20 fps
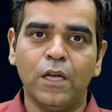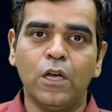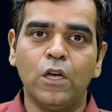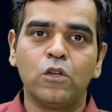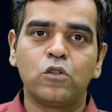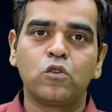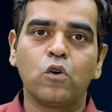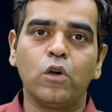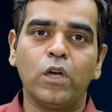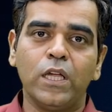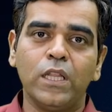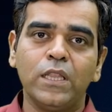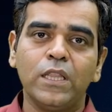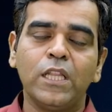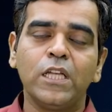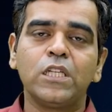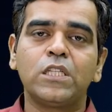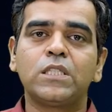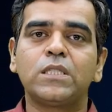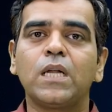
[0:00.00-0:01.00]
So in
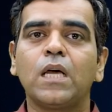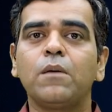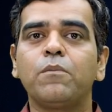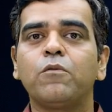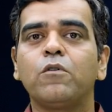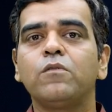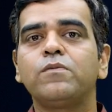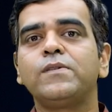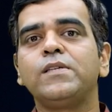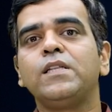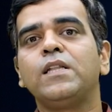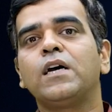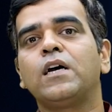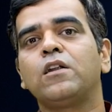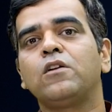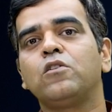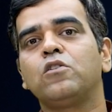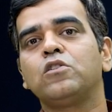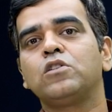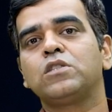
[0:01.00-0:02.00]
this type of
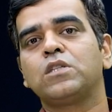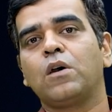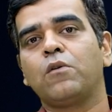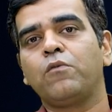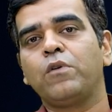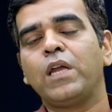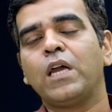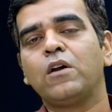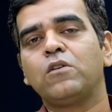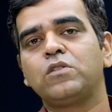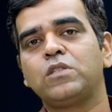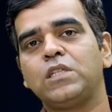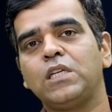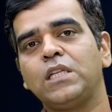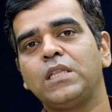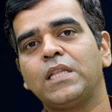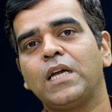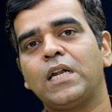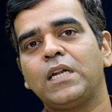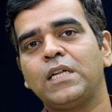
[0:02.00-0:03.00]
scenarios, we have
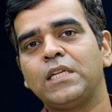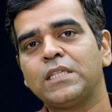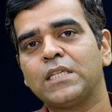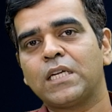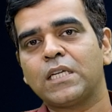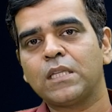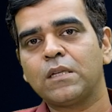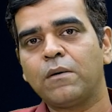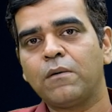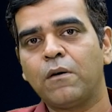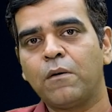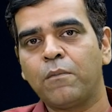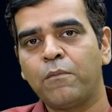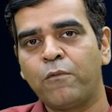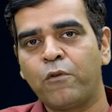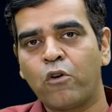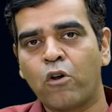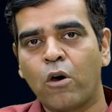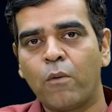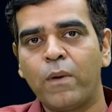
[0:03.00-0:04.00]
seen that these are the
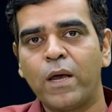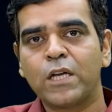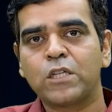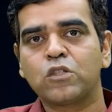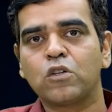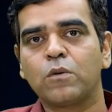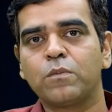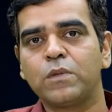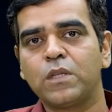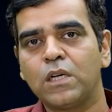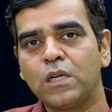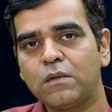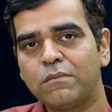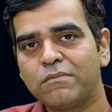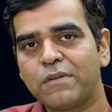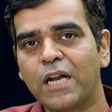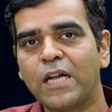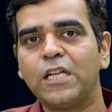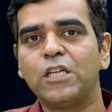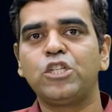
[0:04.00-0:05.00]
drawbacks of the
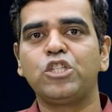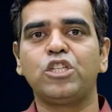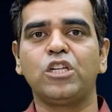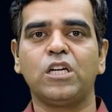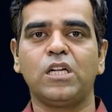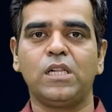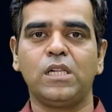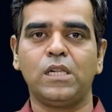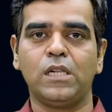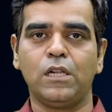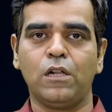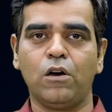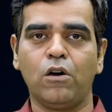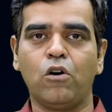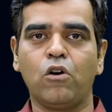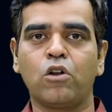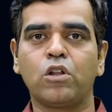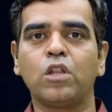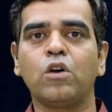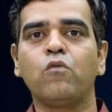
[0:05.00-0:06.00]
traditional
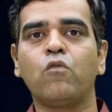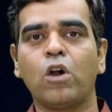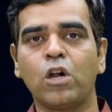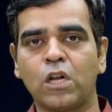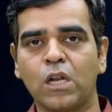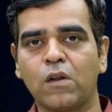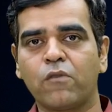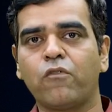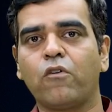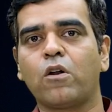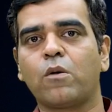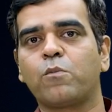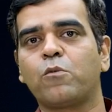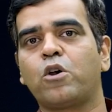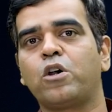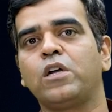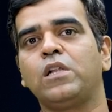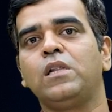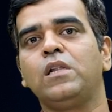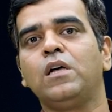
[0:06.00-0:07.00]
or the waterfall
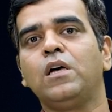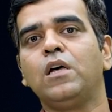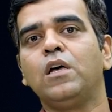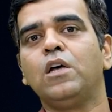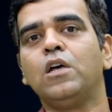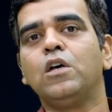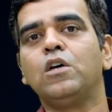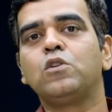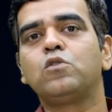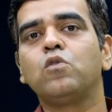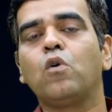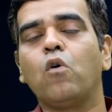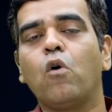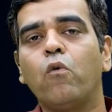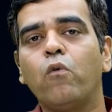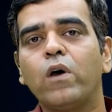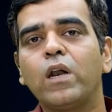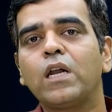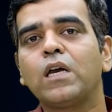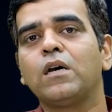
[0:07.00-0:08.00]
model. To
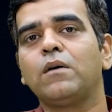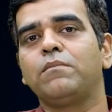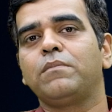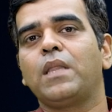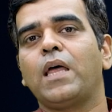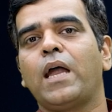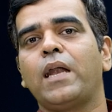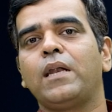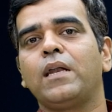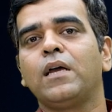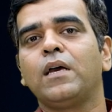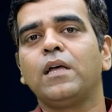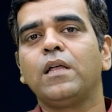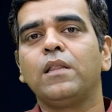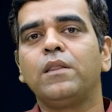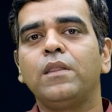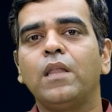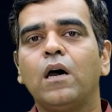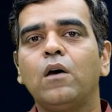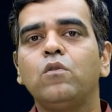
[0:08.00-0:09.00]
overcome that,
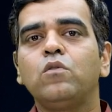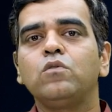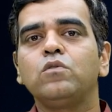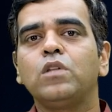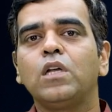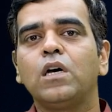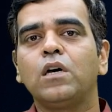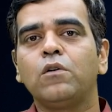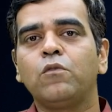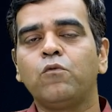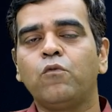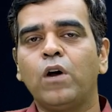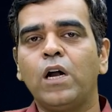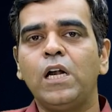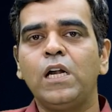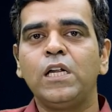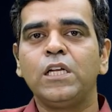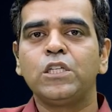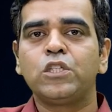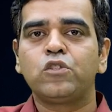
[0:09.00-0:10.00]
now the
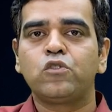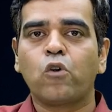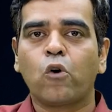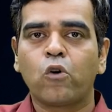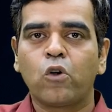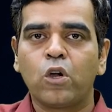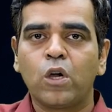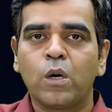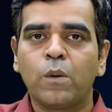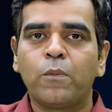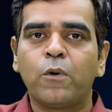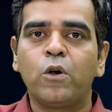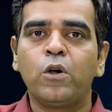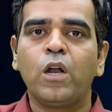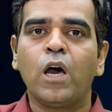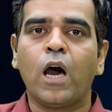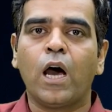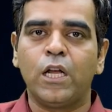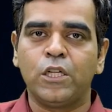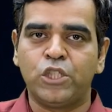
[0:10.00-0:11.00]
world is talking about
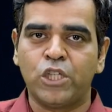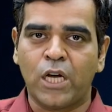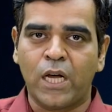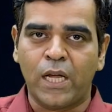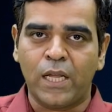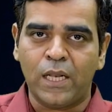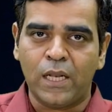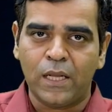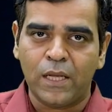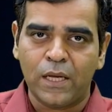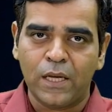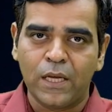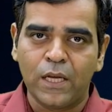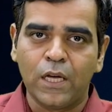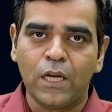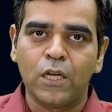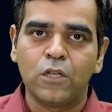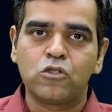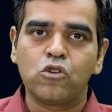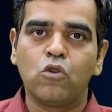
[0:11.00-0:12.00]
the agile.
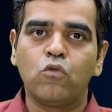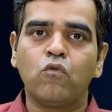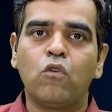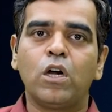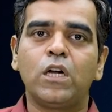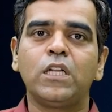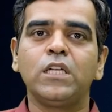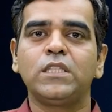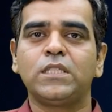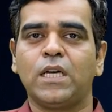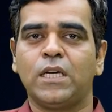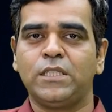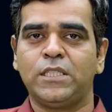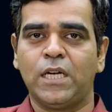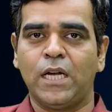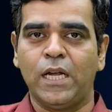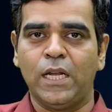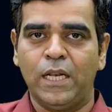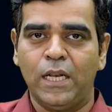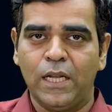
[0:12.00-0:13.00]
So what is
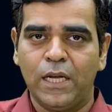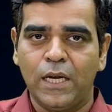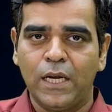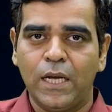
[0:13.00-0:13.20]
agile?